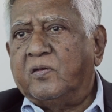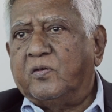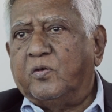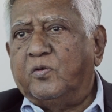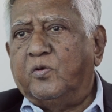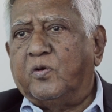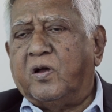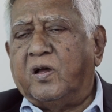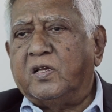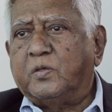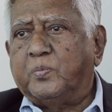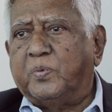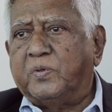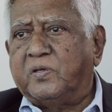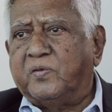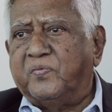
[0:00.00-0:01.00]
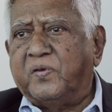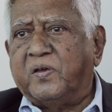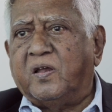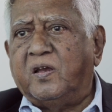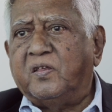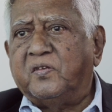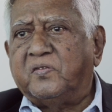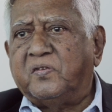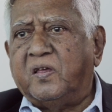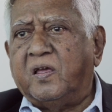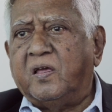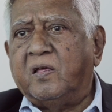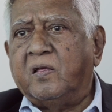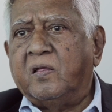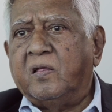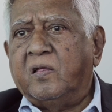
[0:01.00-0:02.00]
So you can't specifically
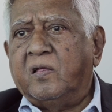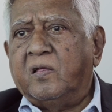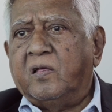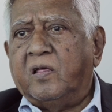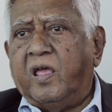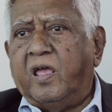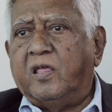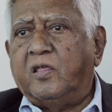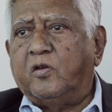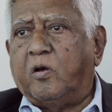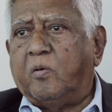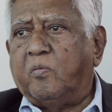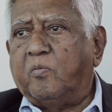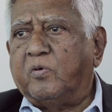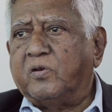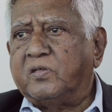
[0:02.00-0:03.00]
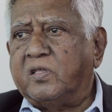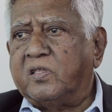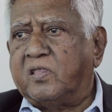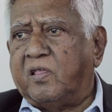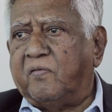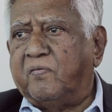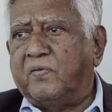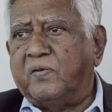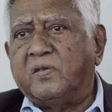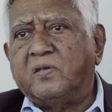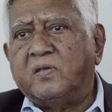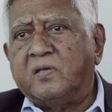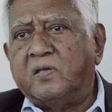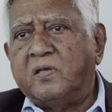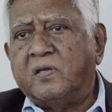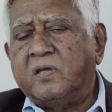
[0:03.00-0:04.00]
say a job was the
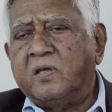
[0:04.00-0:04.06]
toughest